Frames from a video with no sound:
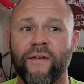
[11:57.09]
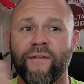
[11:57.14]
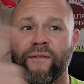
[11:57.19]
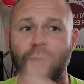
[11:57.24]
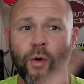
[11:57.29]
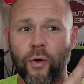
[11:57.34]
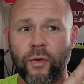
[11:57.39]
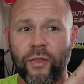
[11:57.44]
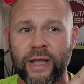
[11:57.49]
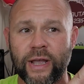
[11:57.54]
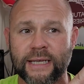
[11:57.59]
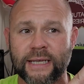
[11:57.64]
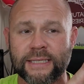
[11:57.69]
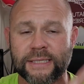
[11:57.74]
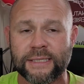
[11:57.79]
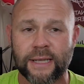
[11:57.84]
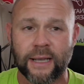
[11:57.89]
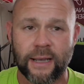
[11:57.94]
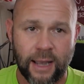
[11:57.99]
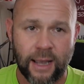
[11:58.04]
for
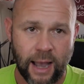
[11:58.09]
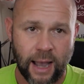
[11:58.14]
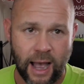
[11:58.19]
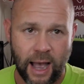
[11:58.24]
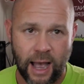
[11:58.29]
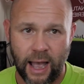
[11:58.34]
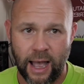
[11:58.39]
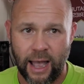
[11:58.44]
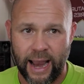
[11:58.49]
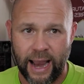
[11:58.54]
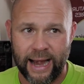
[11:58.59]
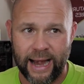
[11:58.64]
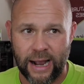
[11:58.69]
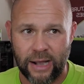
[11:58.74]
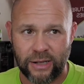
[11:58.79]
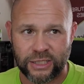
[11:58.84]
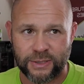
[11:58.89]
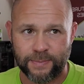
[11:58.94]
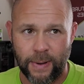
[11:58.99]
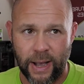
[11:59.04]
this
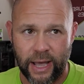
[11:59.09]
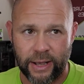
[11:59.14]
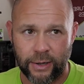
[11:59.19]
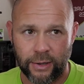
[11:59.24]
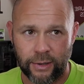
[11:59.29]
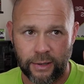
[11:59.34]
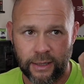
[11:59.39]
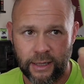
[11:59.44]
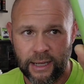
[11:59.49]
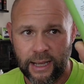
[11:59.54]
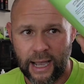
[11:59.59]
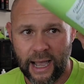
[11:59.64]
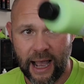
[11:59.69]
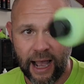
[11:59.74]
8-ounce bottle.